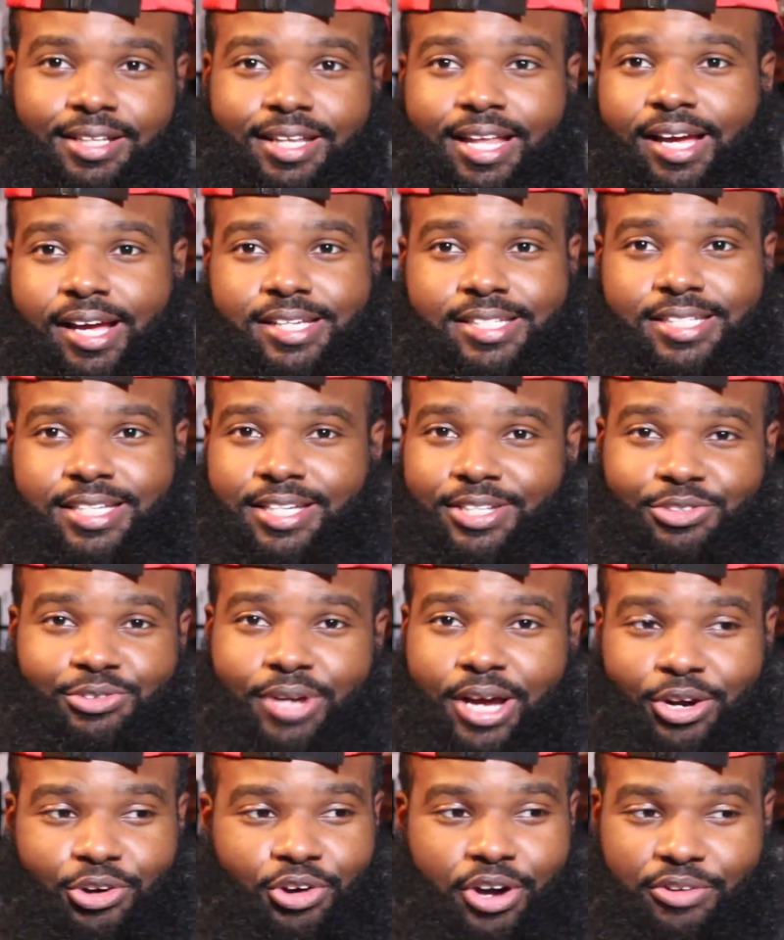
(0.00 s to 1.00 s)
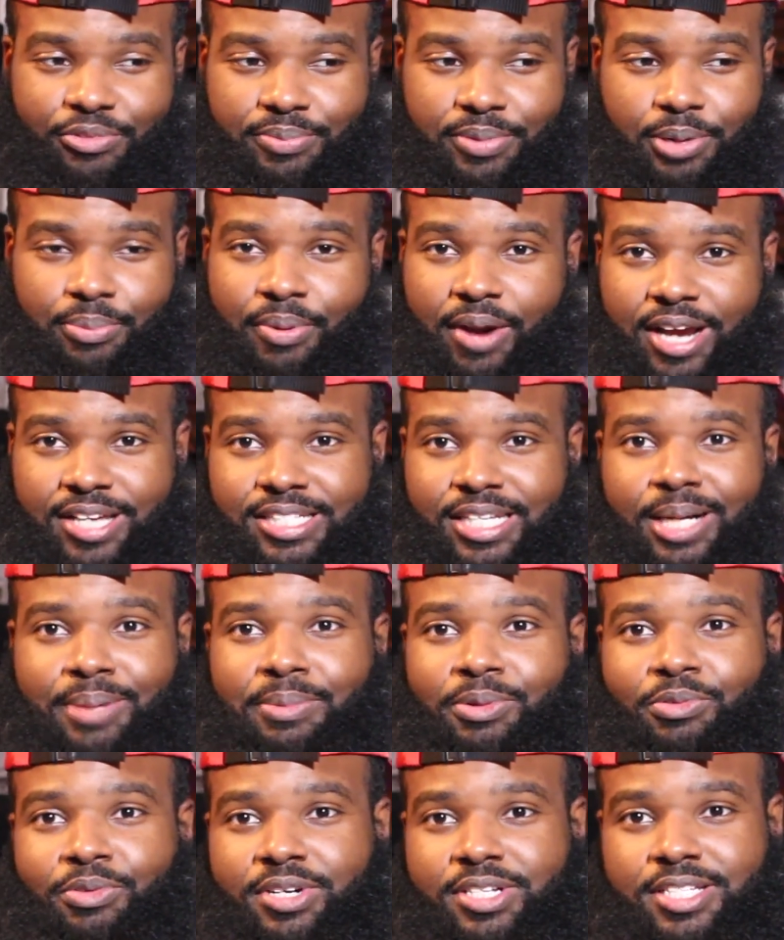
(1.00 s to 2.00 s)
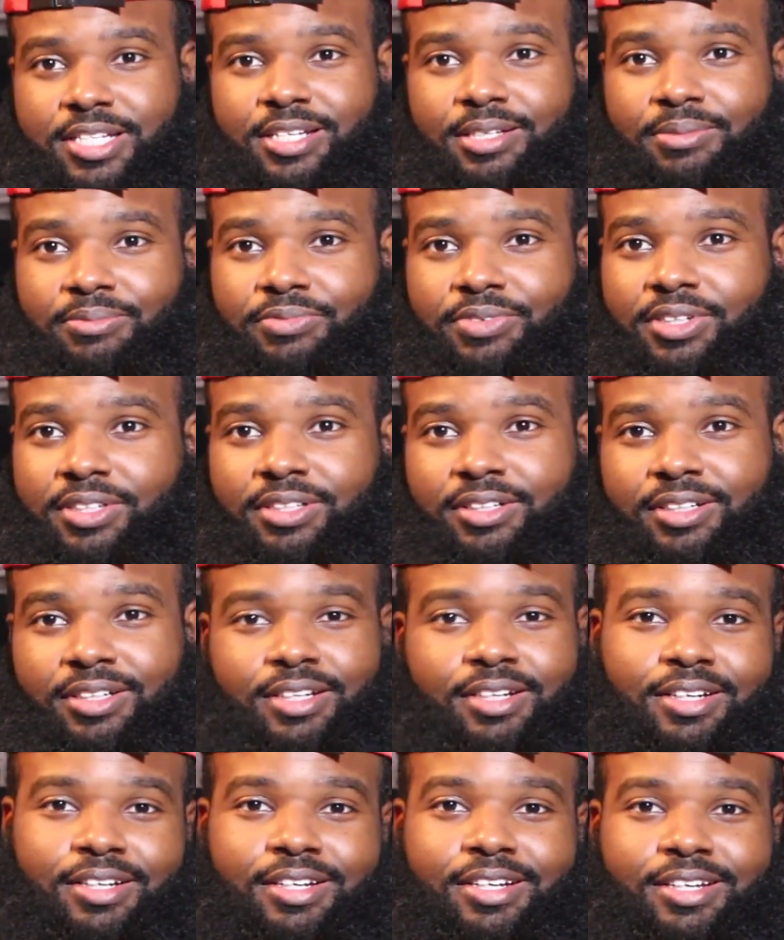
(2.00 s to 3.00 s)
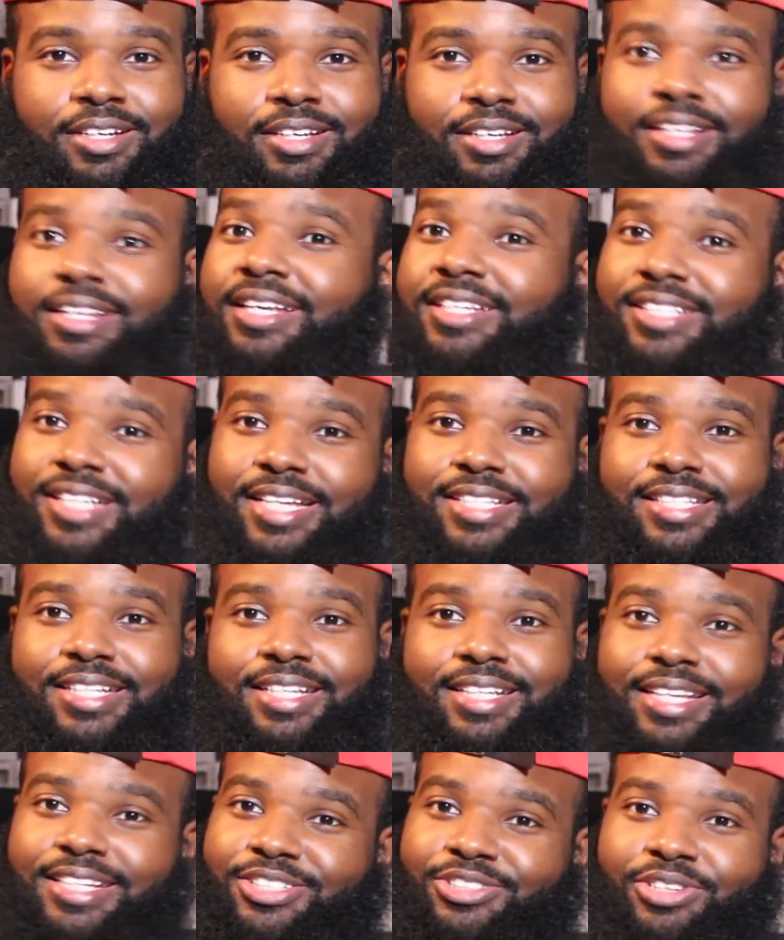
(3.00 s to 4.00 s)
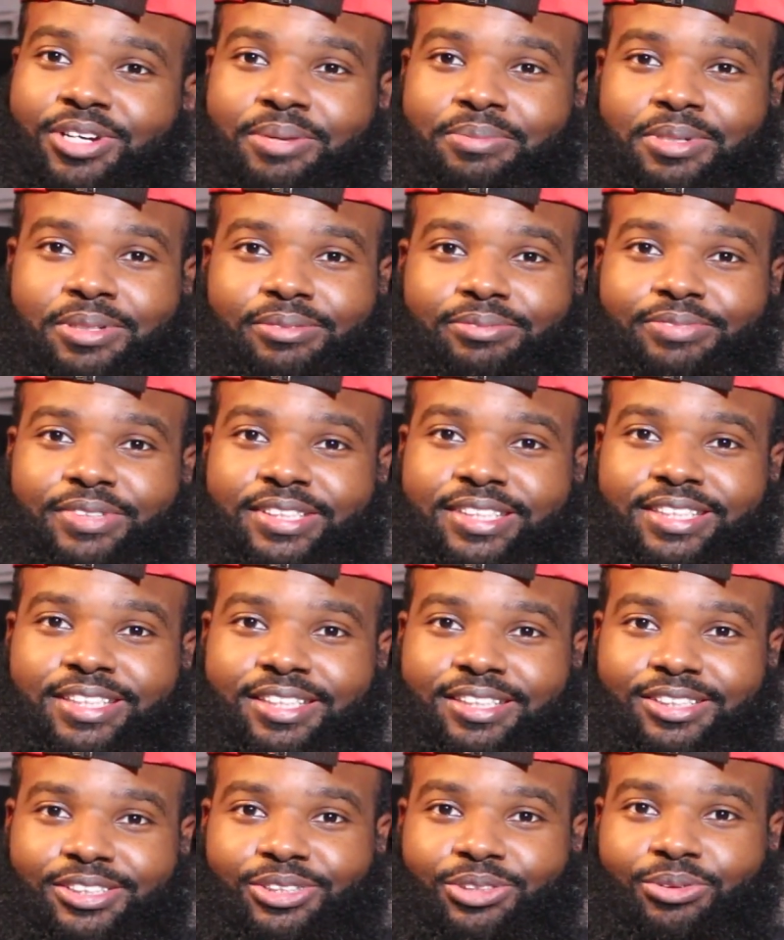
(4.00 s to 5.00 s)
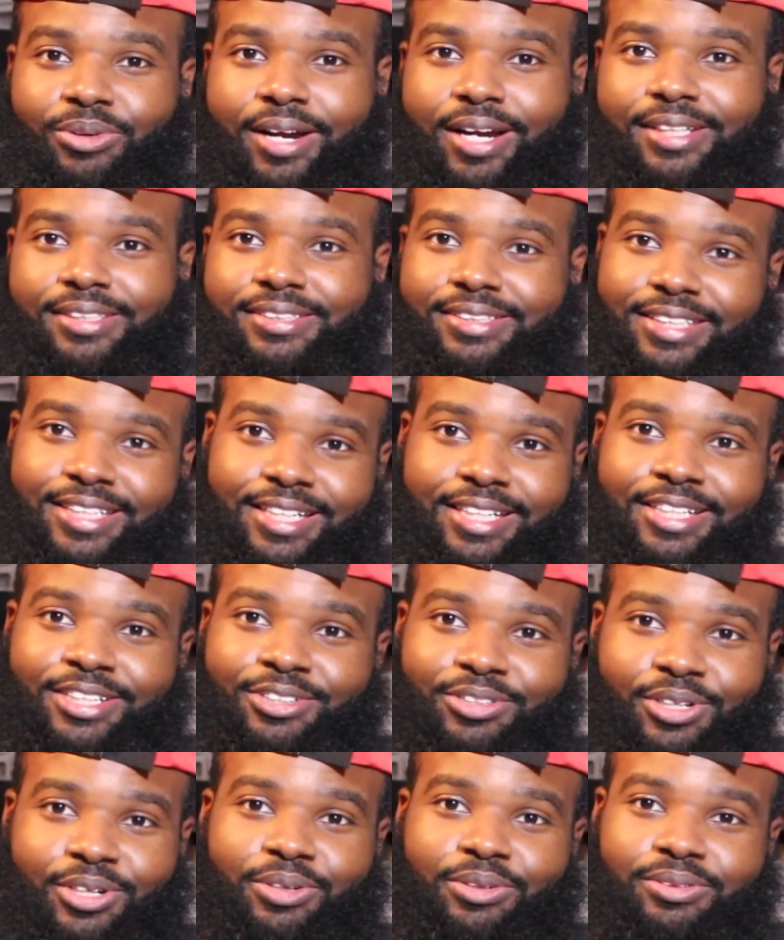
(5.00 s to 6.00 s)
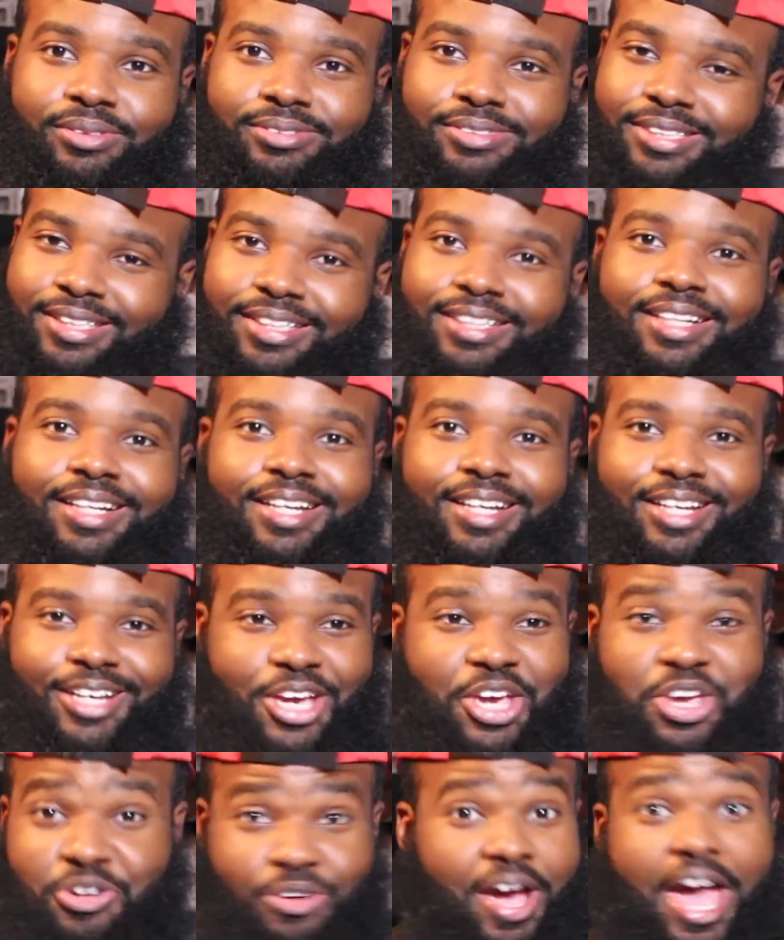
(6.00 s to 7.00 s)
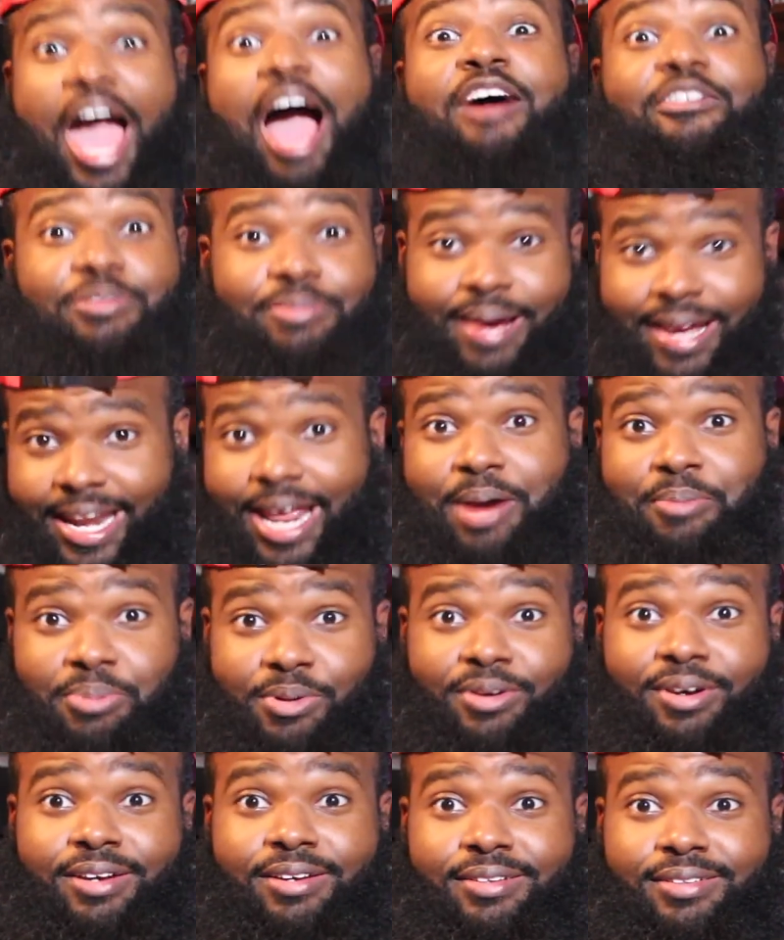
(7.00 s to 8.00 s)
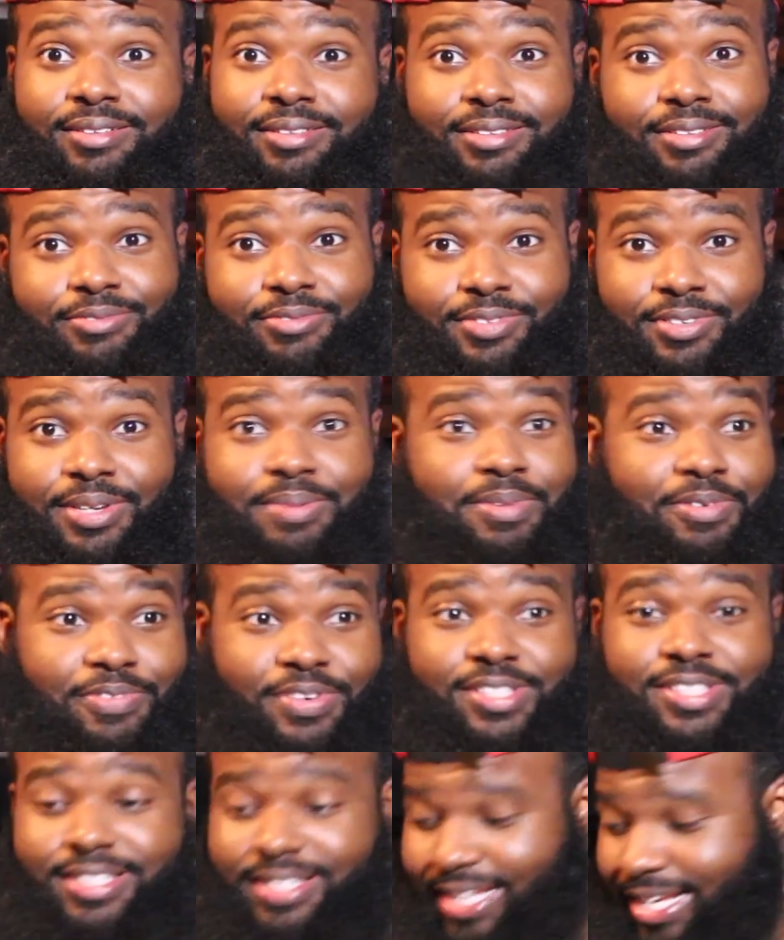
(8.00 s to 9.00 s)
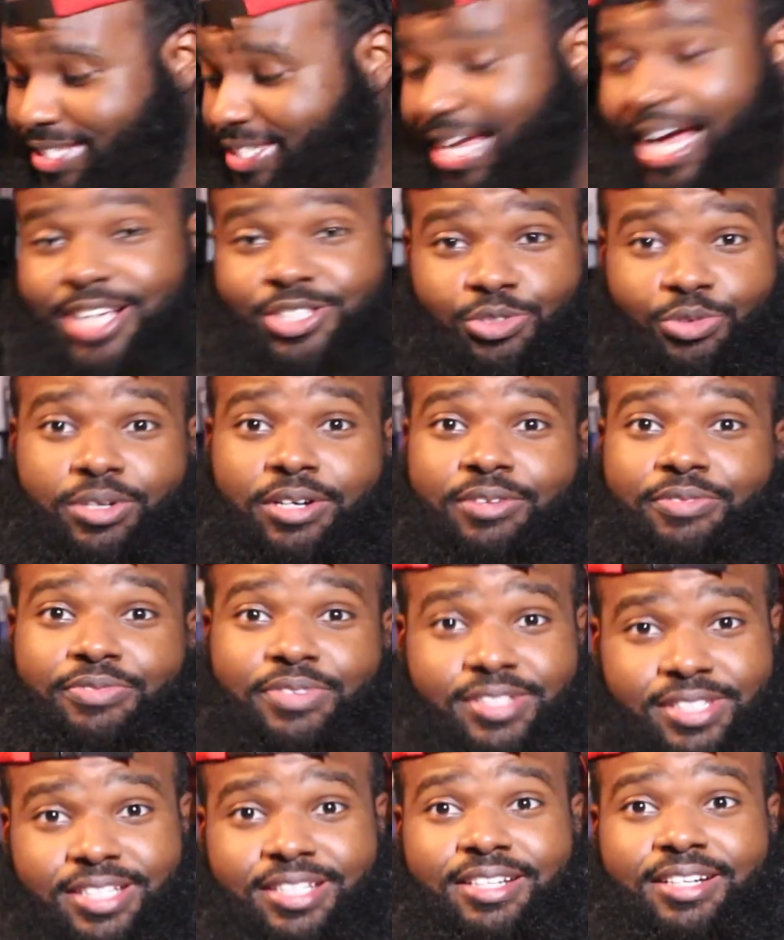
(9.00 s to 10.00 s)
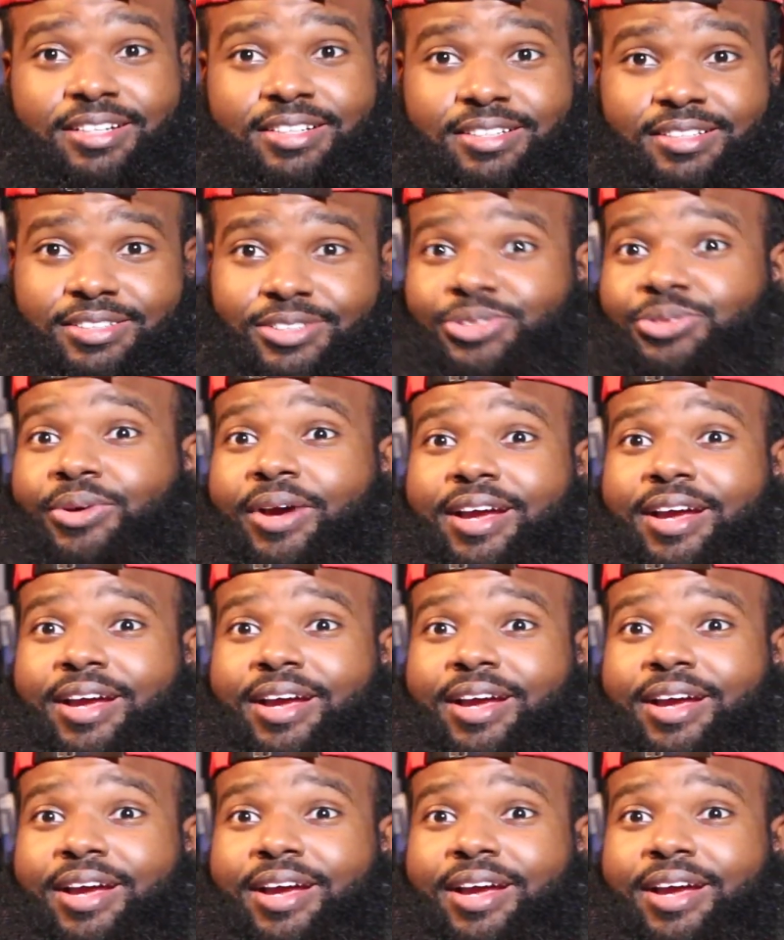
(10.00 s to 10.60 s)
like I said, you're not gonna offer me a price that I'm gonna want to sell them for. Unless you come up 1,500 2 racks, then you know you can have them at that point. You give me 50. That size 12, 1,500 2